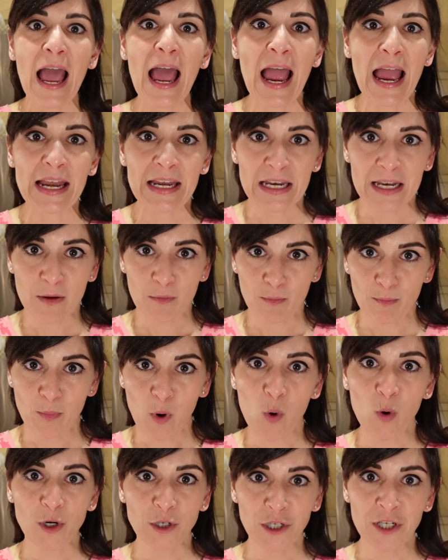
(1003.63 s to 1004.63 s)
and
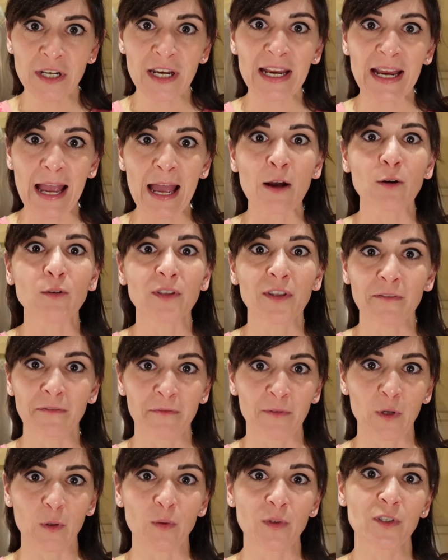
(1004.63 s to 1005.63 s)
portioning out the
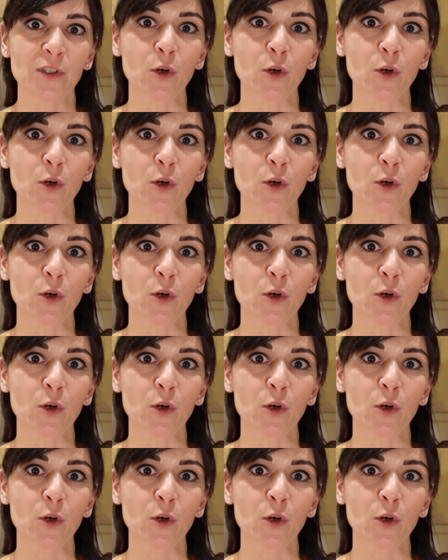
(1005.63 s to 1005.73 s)
food.